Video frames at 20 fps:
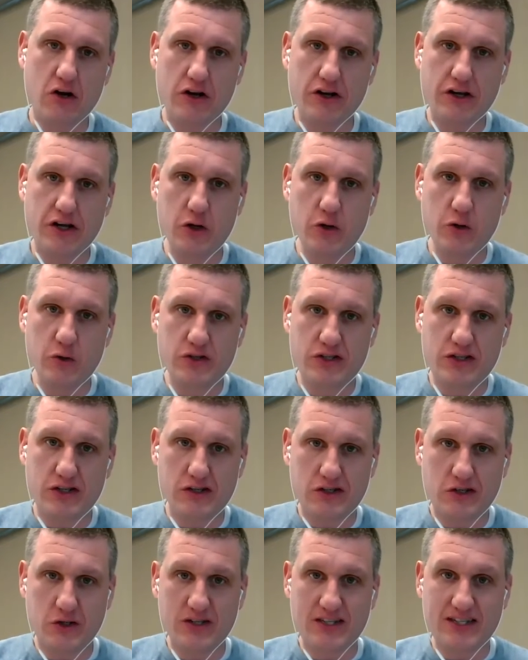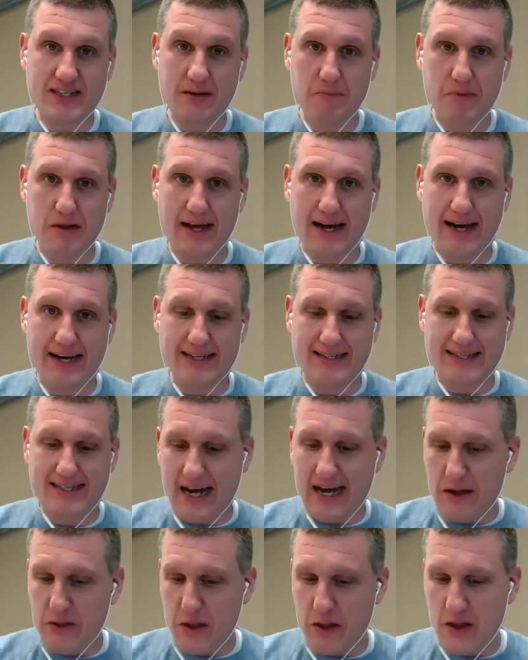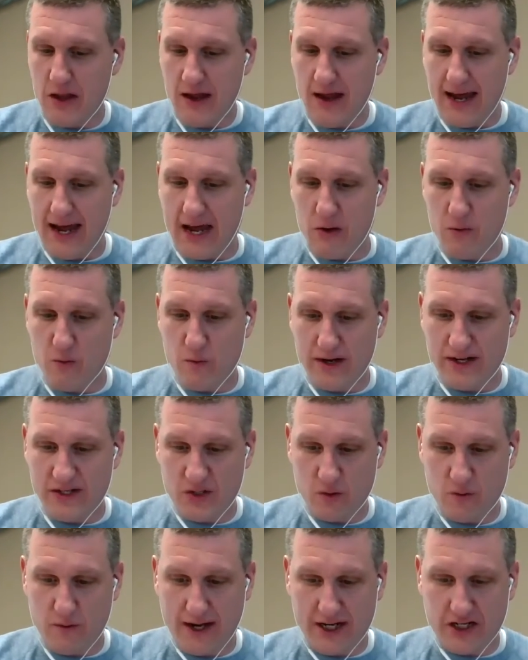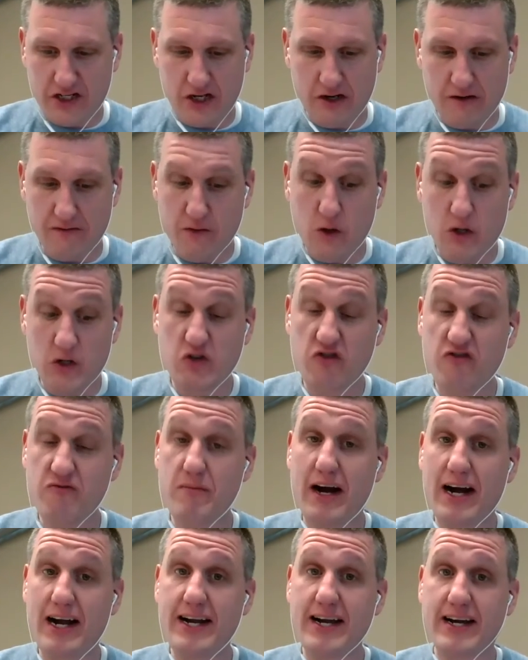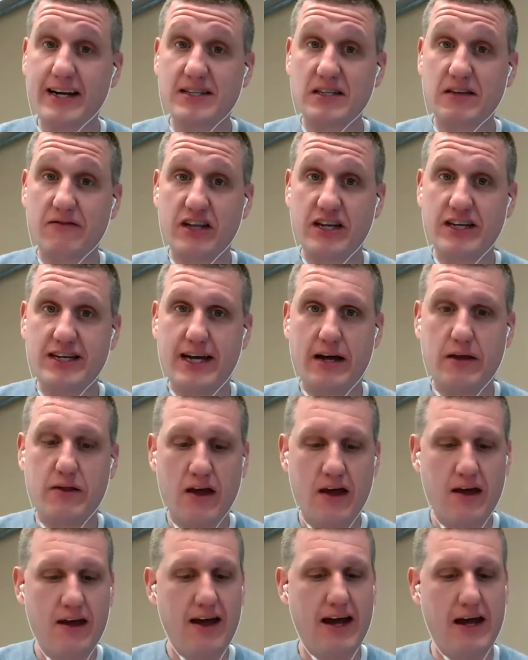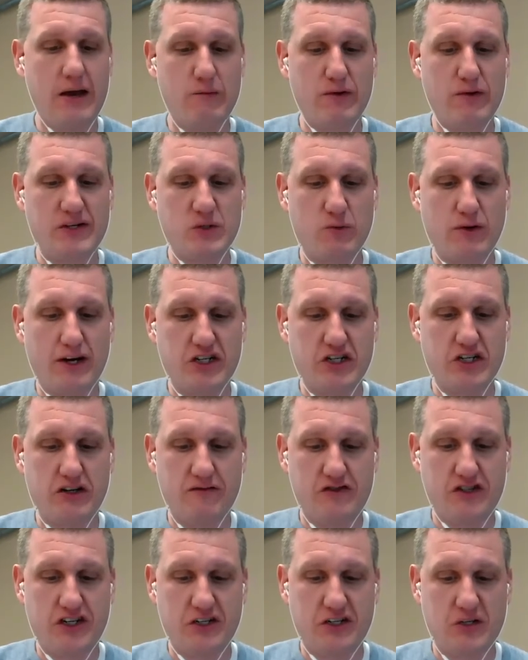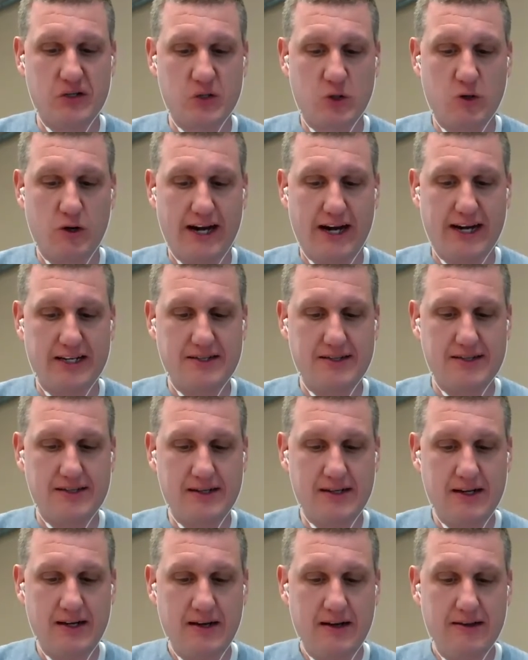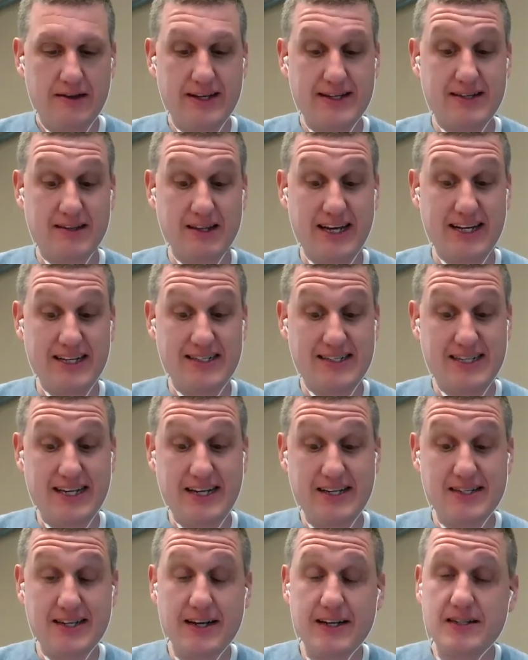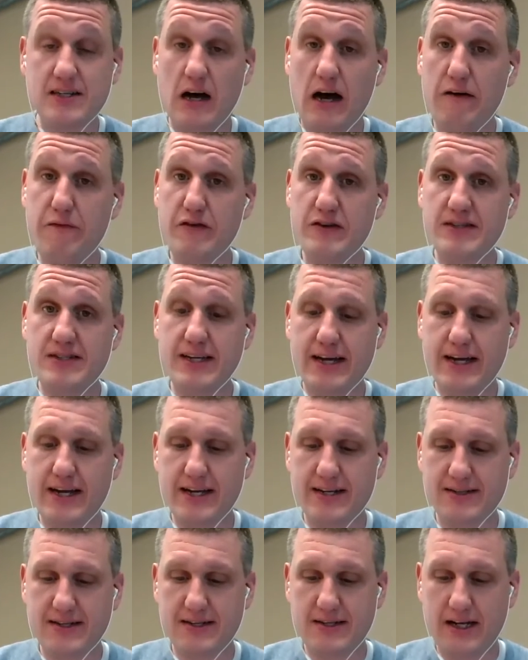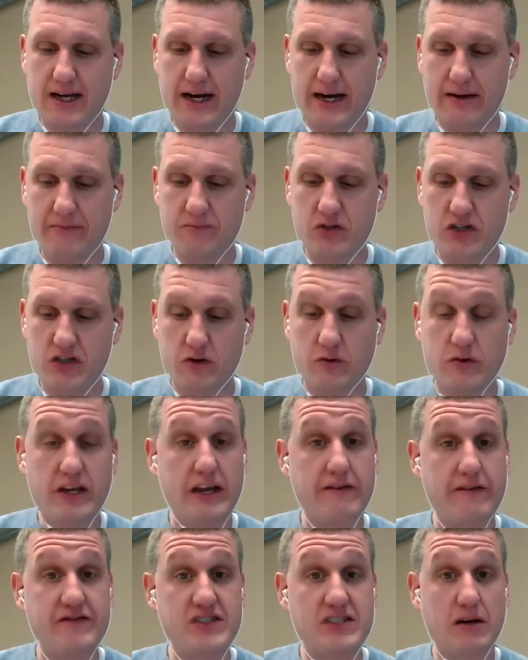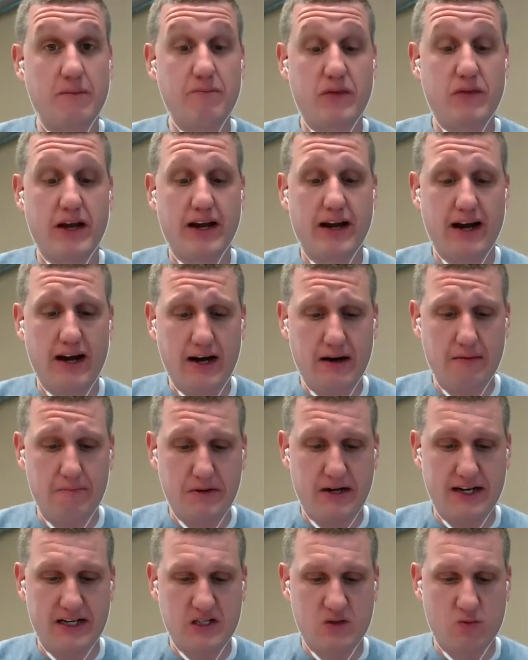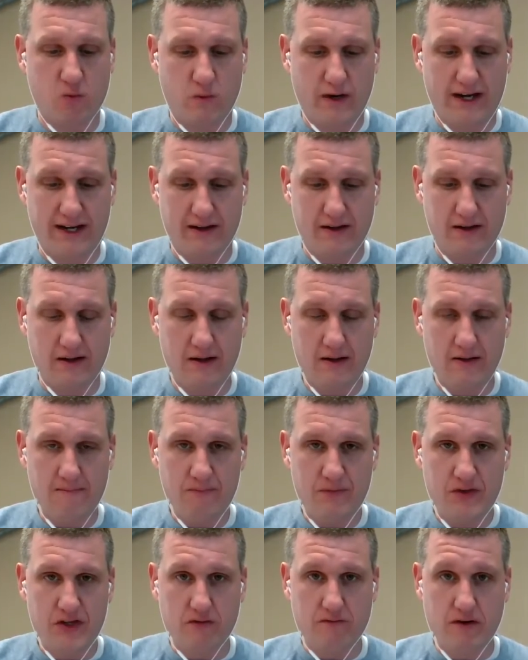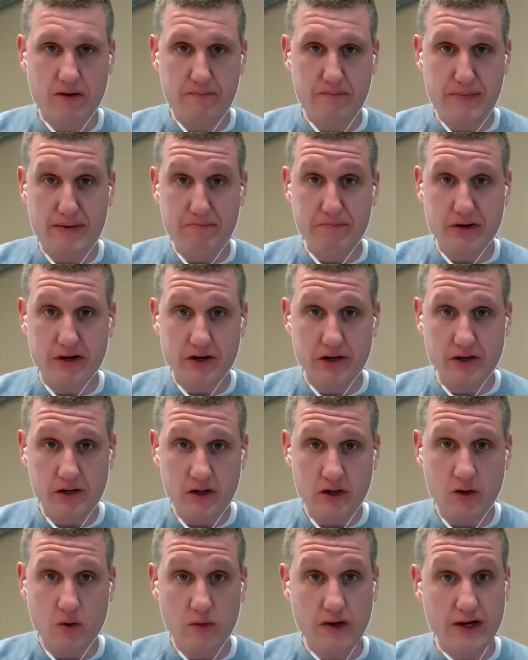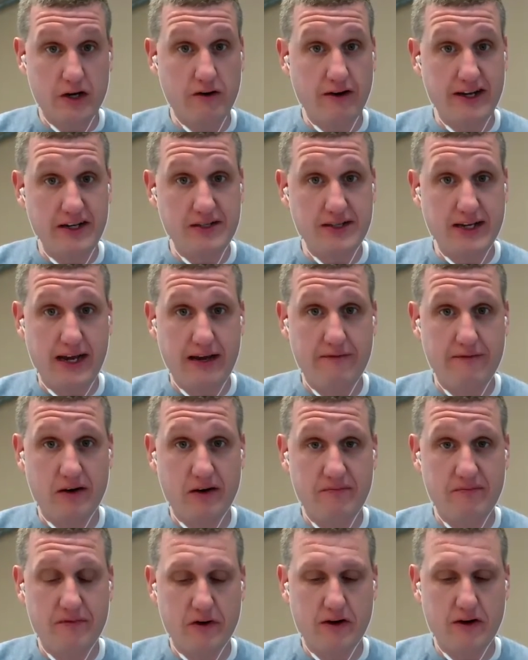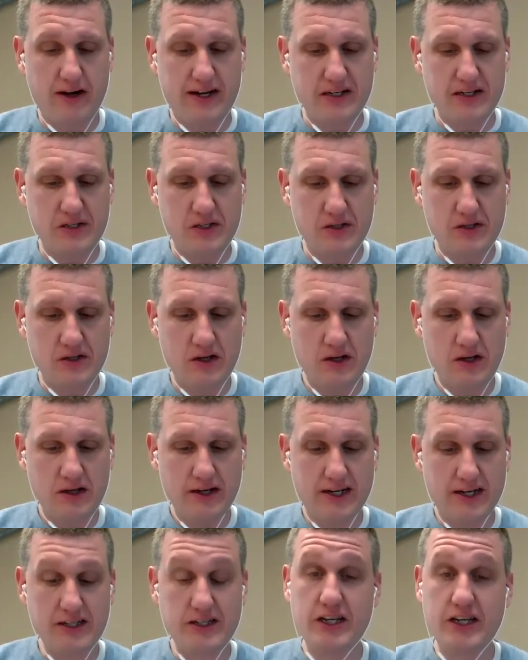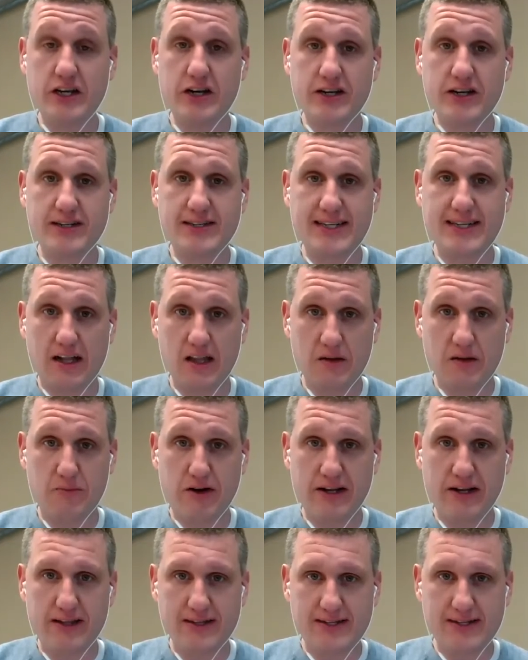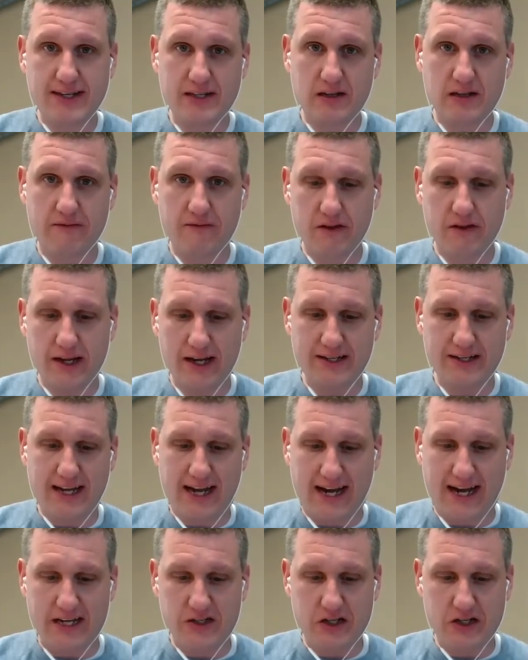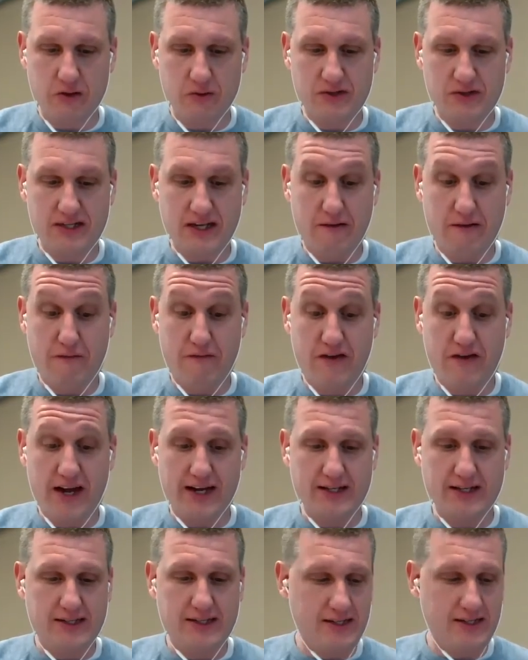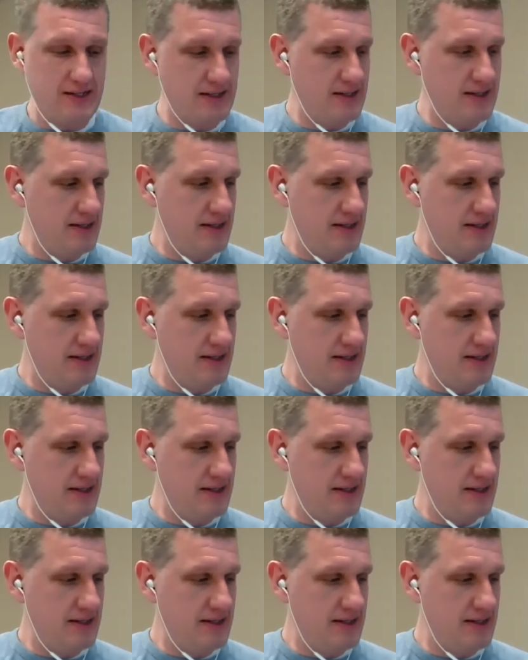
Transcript: are used to symbolize death and resurrection, of course, reminding us of the death and resurrection of Jesus Christ. This Lent season is often seen as a time to give something up as well, to remember what Christ gave up for us. Continue to celebrate the season of Lent as you see fit.